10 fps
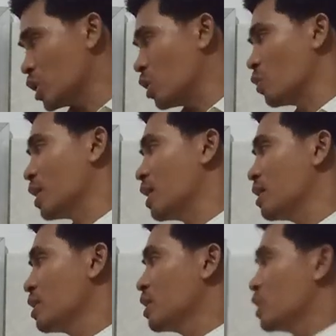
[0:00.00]
Okay,
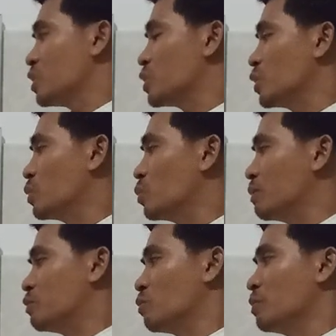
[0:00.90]
so
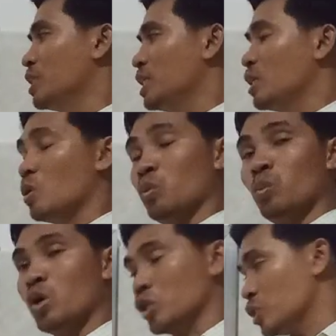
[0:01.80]
verb to be
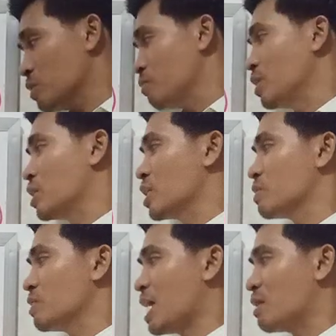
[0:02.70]
was, because
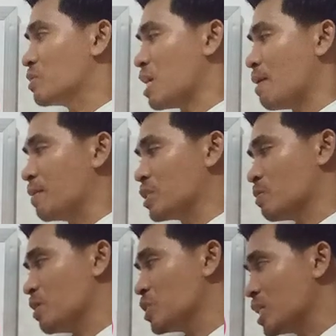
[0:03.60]
we have time
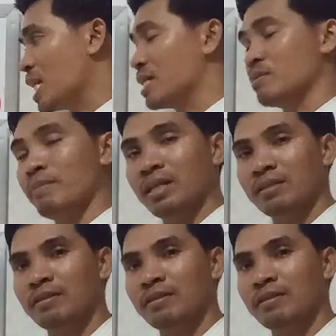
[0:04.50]
expression last month.